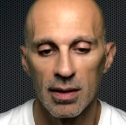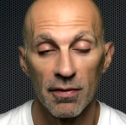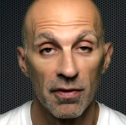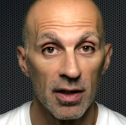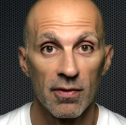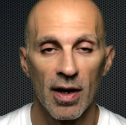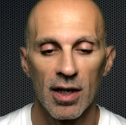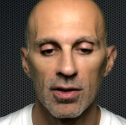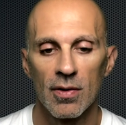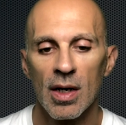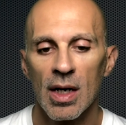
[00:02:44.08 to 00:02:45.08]
the first
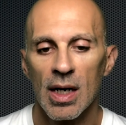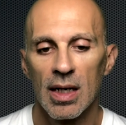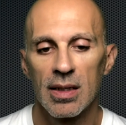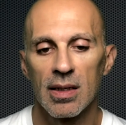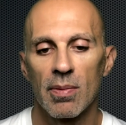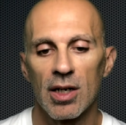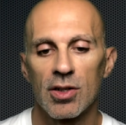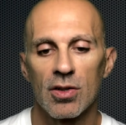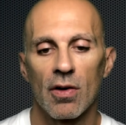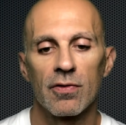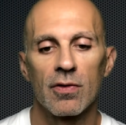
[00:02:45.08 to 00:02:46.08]
version. It is much
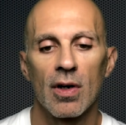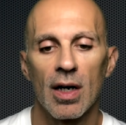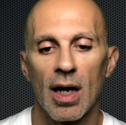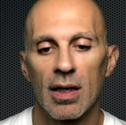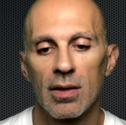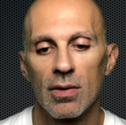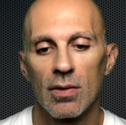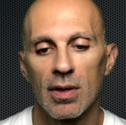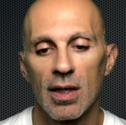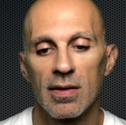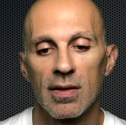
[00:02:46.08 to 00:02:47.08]
softer, and you
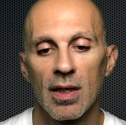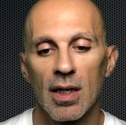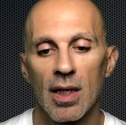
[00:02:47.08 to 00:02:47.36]
can see